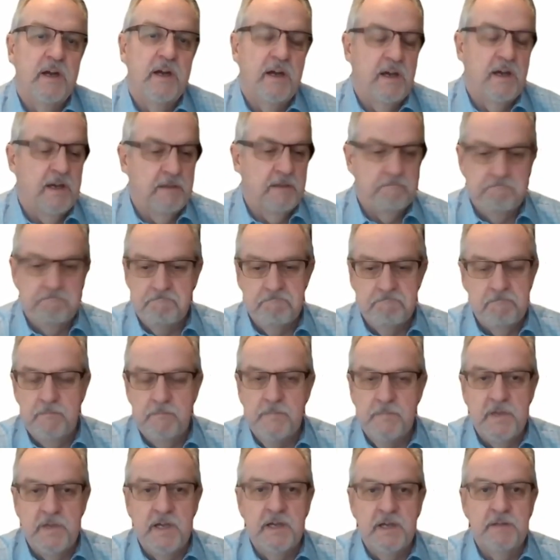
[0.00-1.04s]
Um,
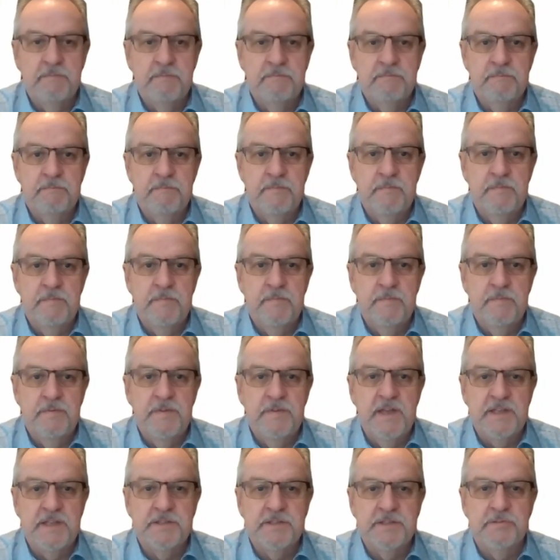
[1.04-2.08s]
and
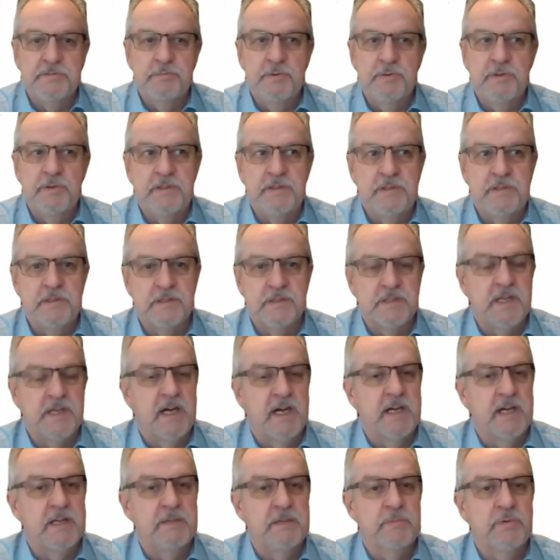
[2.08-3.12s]
that's really your
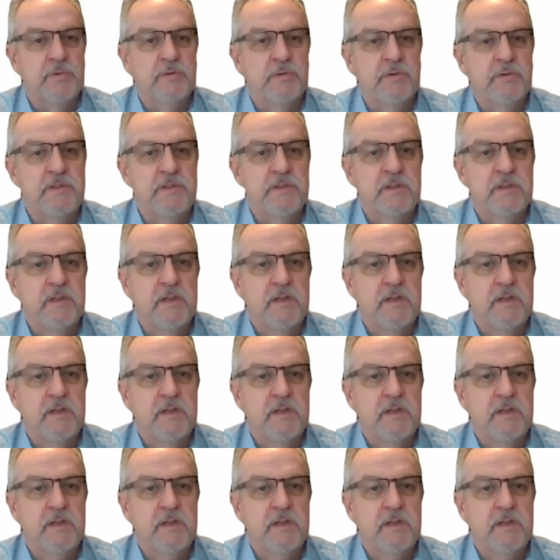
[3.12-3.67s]
starting point.